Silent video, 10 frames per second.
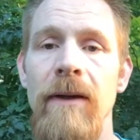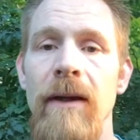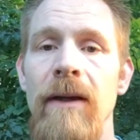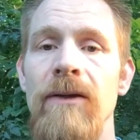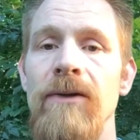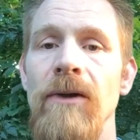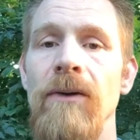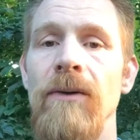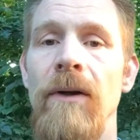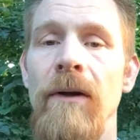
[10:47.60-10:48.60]

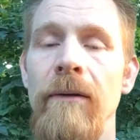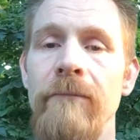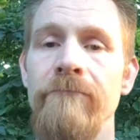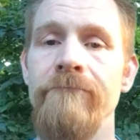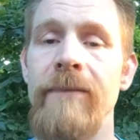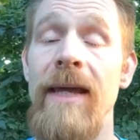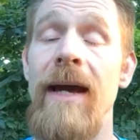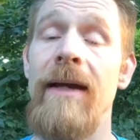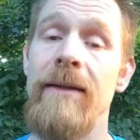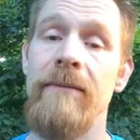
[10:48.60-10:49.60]
So
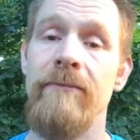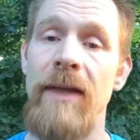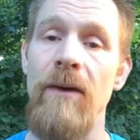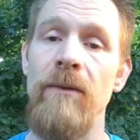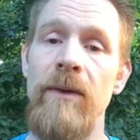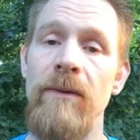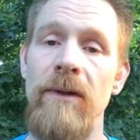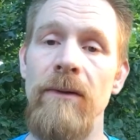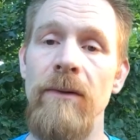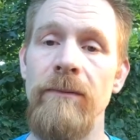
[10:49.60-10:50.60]
that would be really
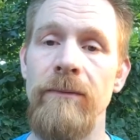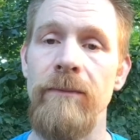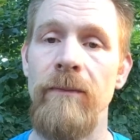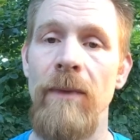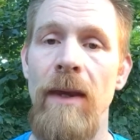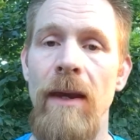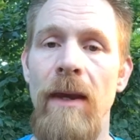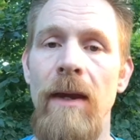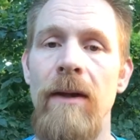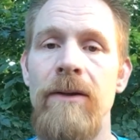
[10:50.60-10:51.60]
cool.
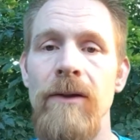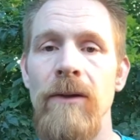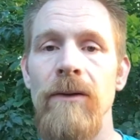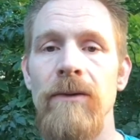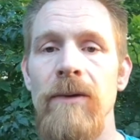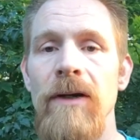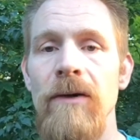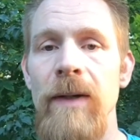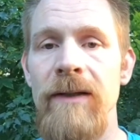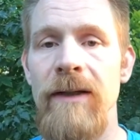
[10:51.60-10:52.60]
So Red
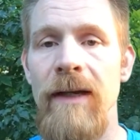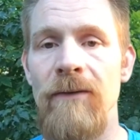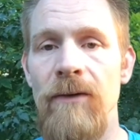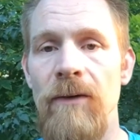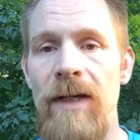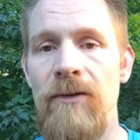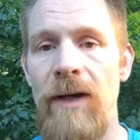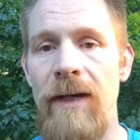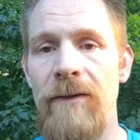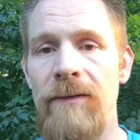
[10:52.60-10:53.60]
Omai said Edward raised
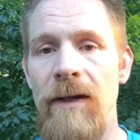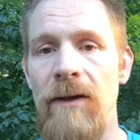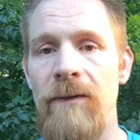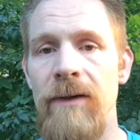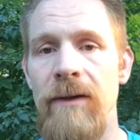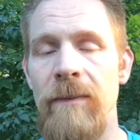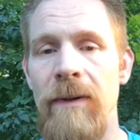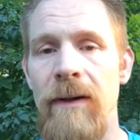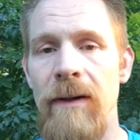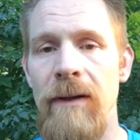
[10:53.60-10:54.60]
dragonfly larvae in the
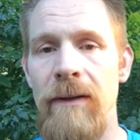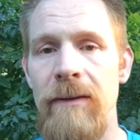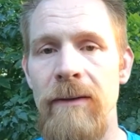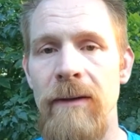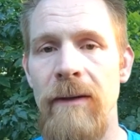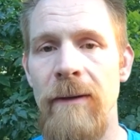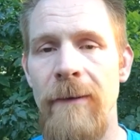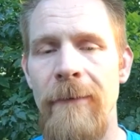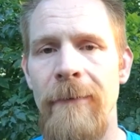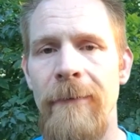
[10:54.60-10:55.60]
ponds.
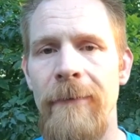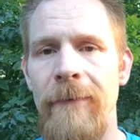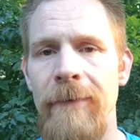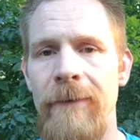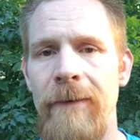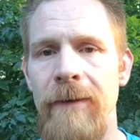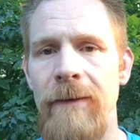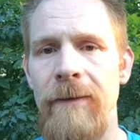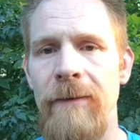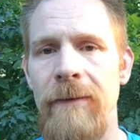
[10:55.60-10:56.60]
Let's see.
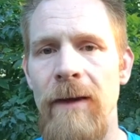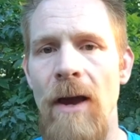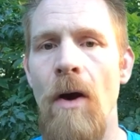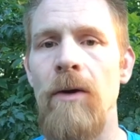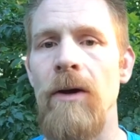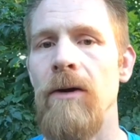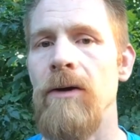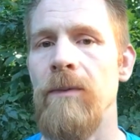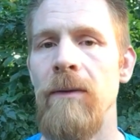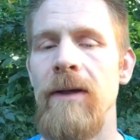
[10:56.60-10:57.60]
Oh, are you
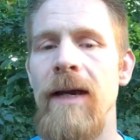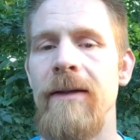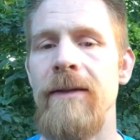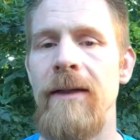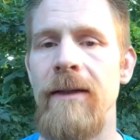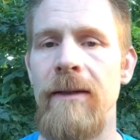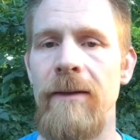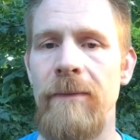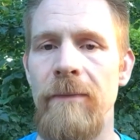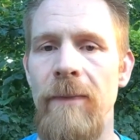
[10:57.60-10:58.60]
probably asking
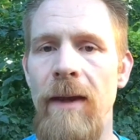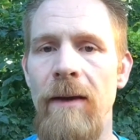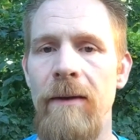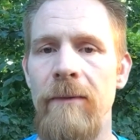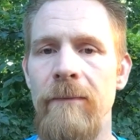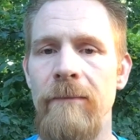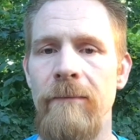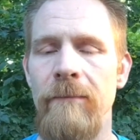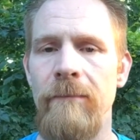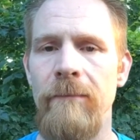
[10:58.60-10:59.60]

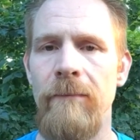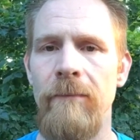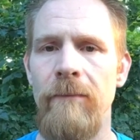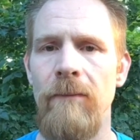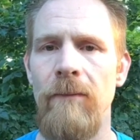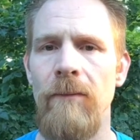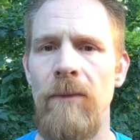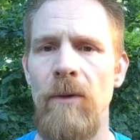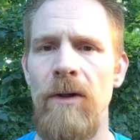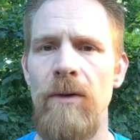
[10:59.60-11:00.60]

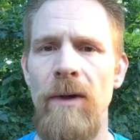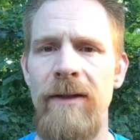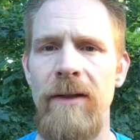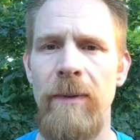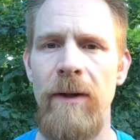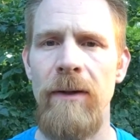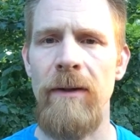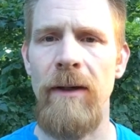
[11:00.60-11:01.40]
the one who has the pond?